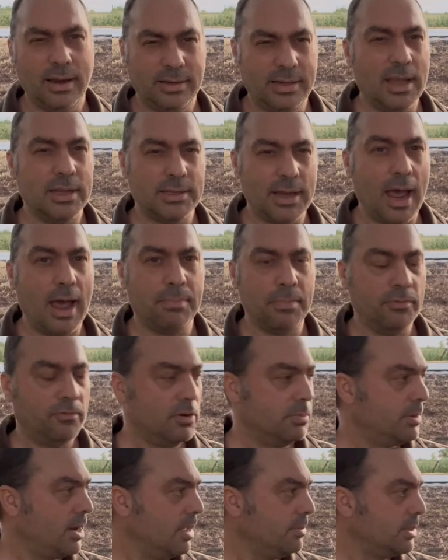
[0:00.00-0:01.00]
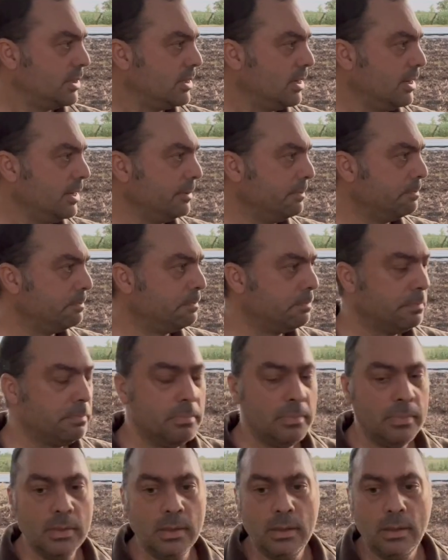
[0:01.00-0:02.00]
does happen from time to time.
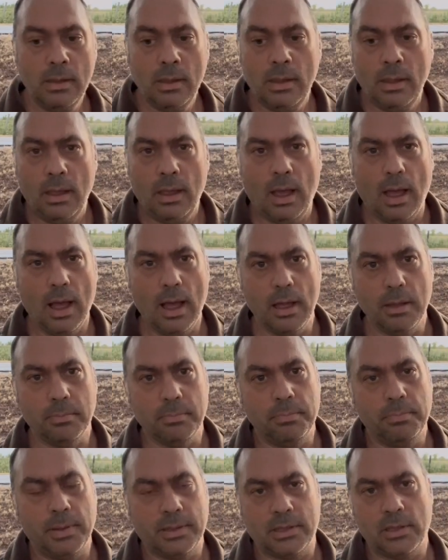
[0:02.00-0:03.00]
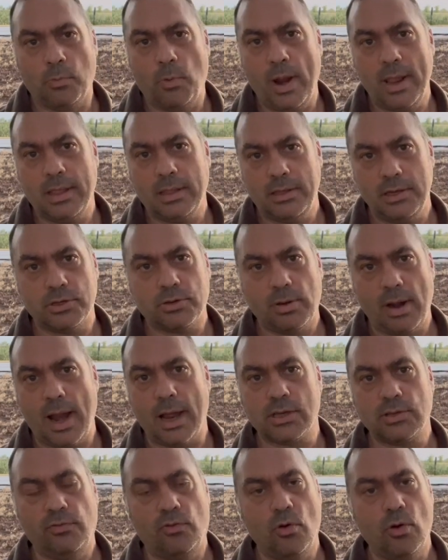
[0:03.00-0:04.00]
Um, but the way that these
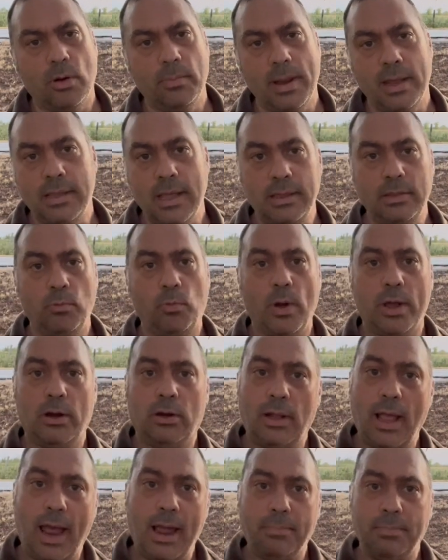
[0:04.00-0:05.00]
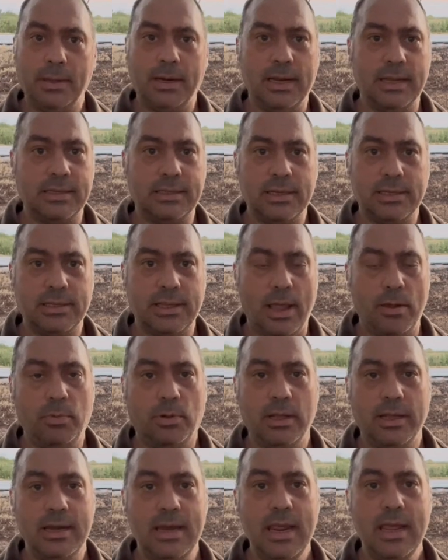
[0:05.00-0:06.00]
cracks form, and then what will happen is, is they
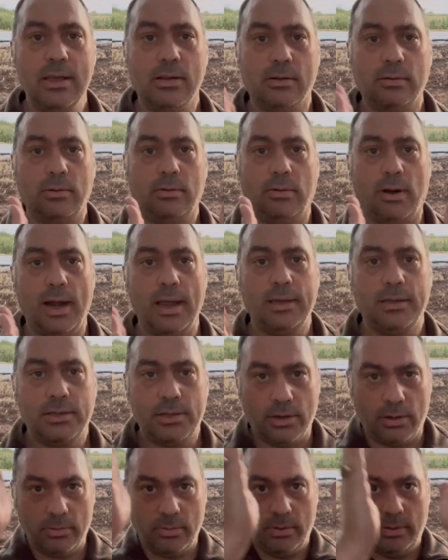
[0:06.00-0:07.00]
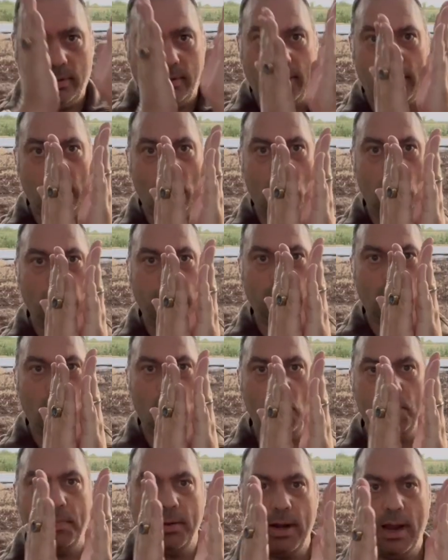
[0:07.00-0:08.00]
will anneal, right? So they, they
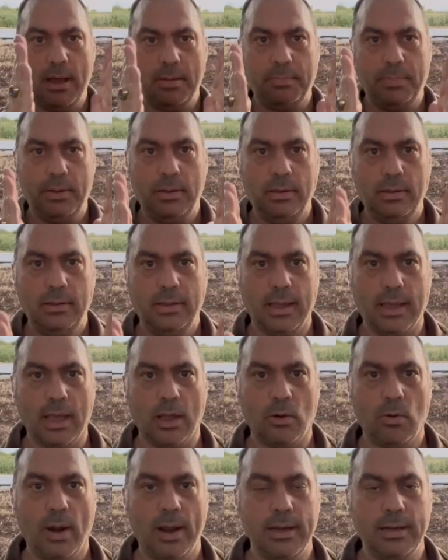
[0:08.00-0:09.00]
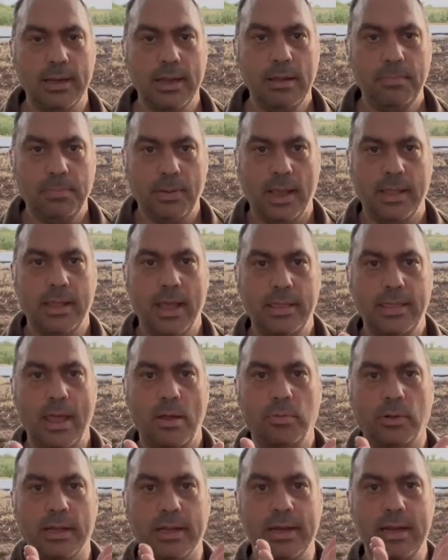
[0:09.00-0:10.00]
open up, they get quite deep, and then they
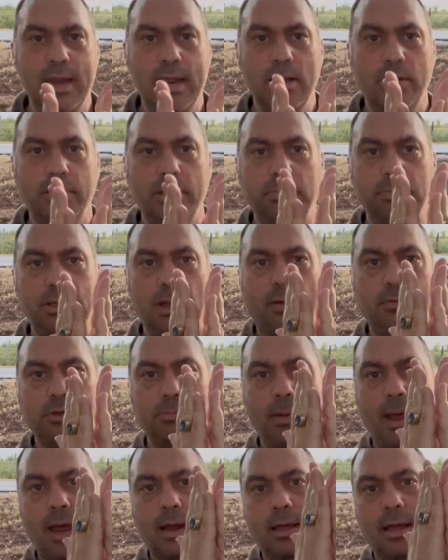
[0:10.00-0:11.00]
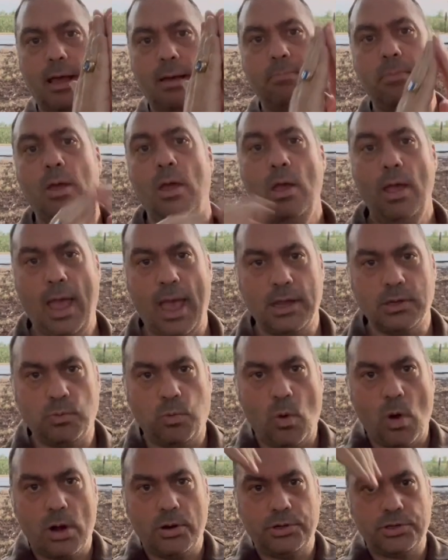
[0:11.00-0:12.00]
will anneal themselves back up as
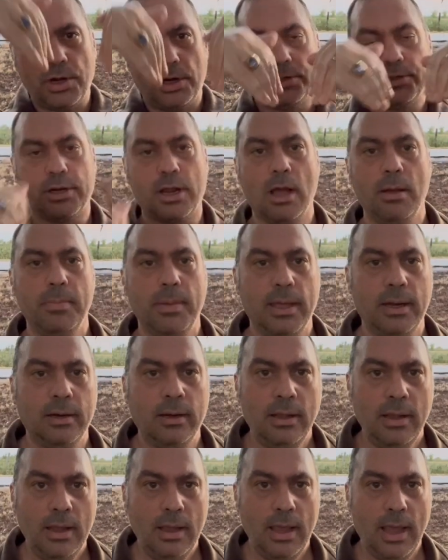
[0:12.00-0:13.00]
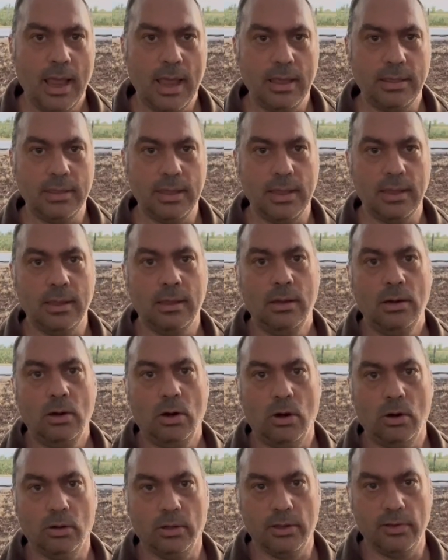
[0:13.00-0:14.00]
water starts to come in in the
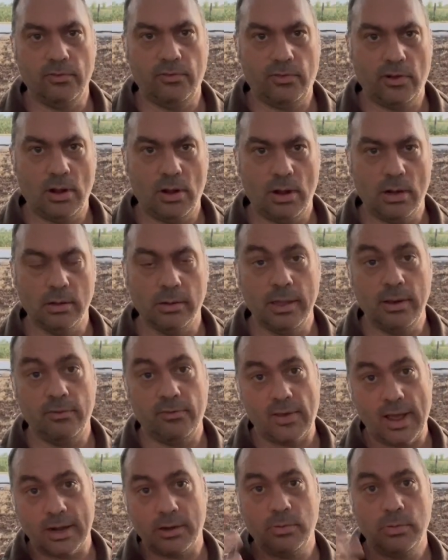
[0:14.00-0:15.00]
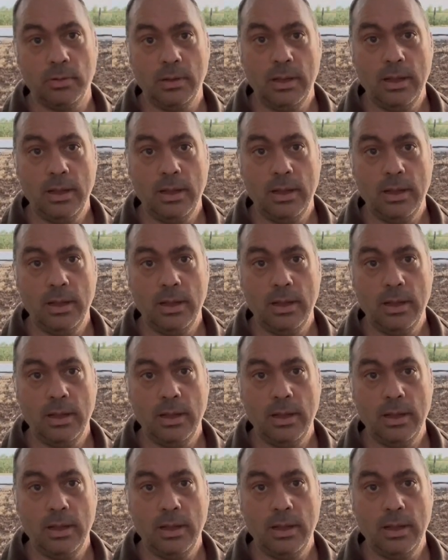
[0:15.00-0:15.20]
early fall. In fact,